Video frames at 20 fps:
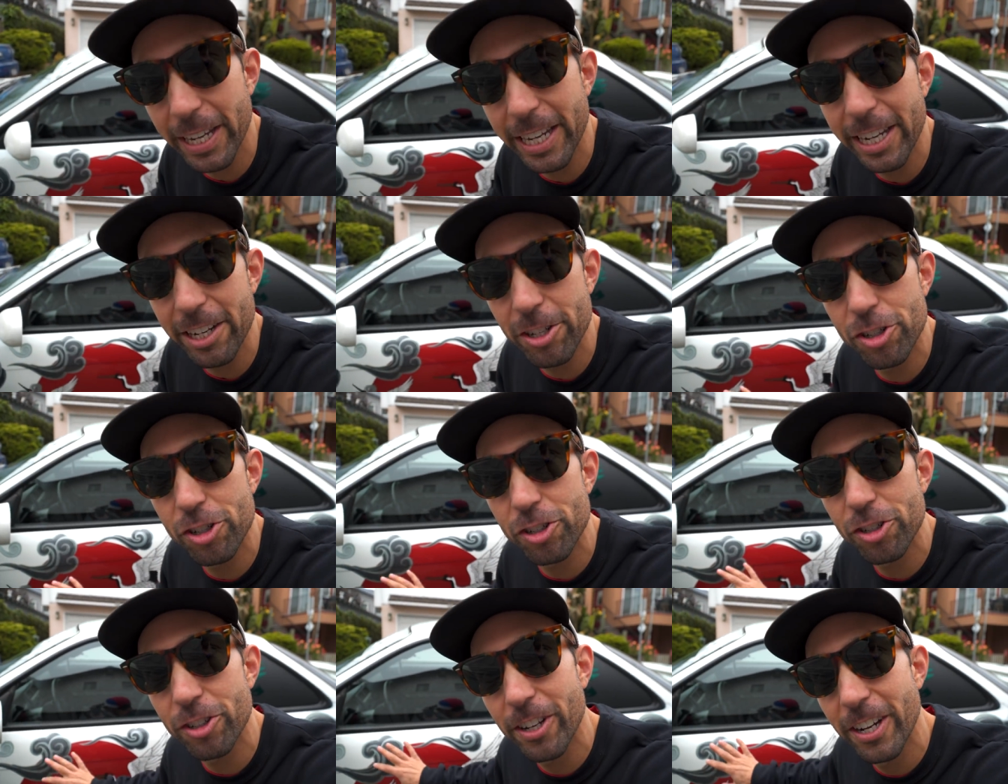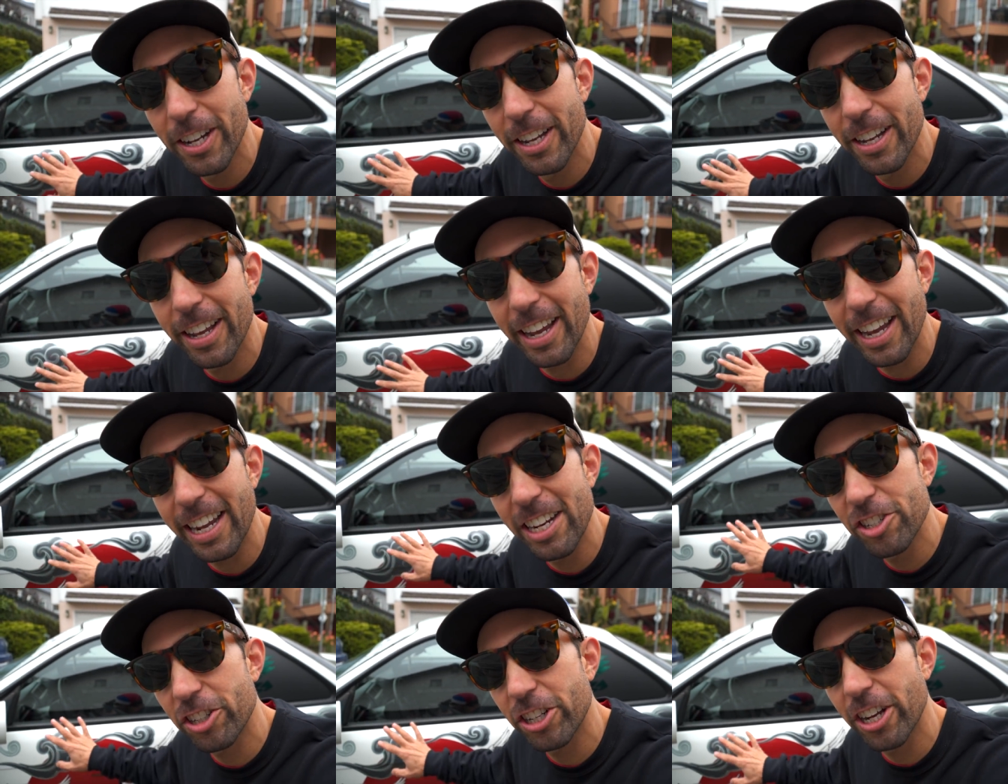Each,
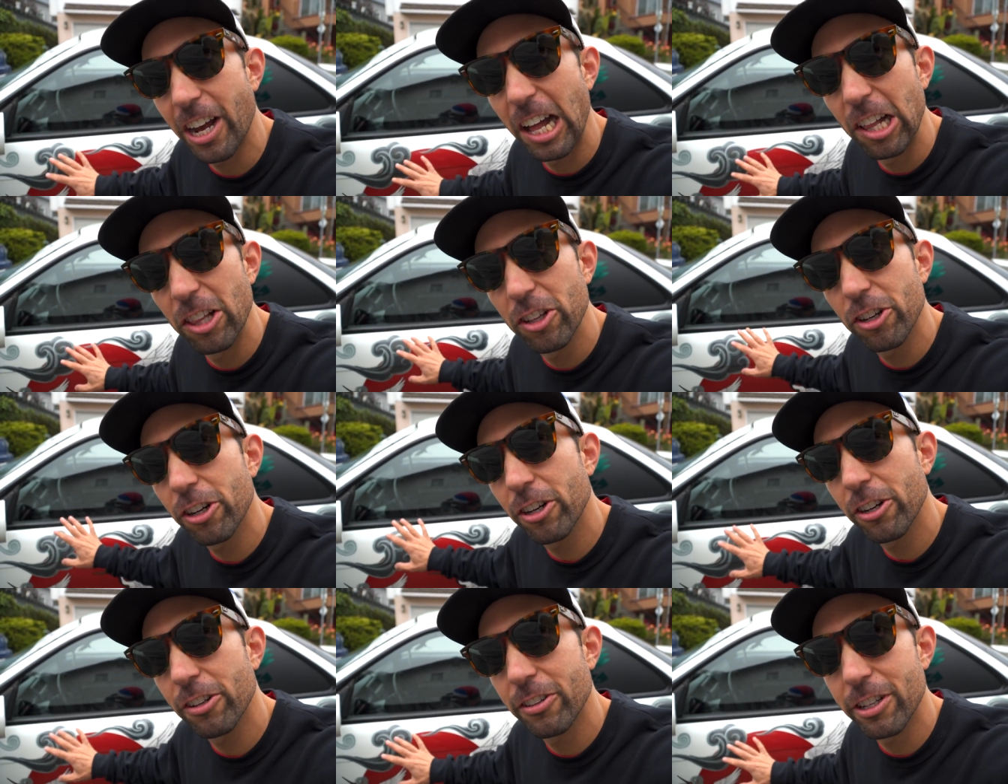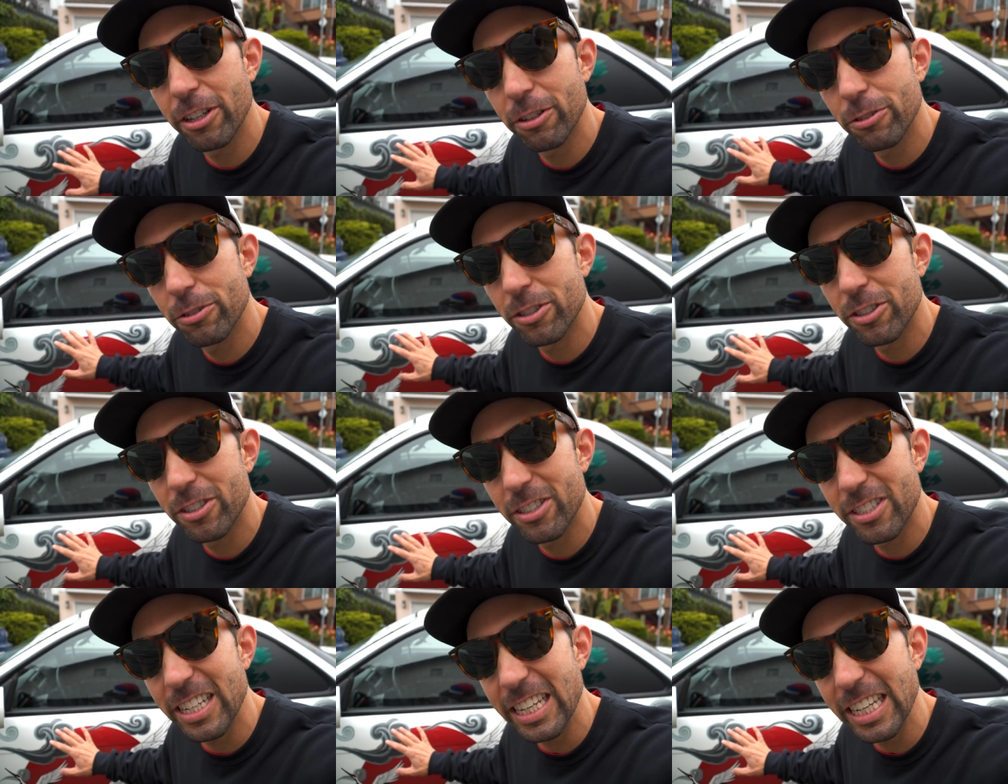each color that you
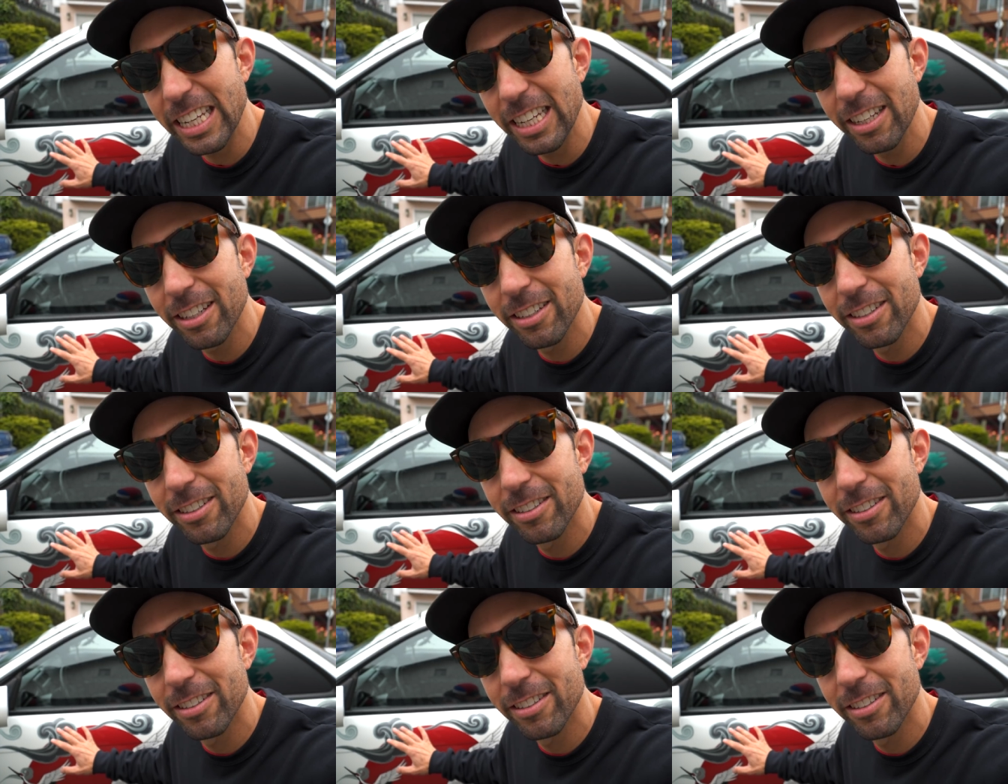see,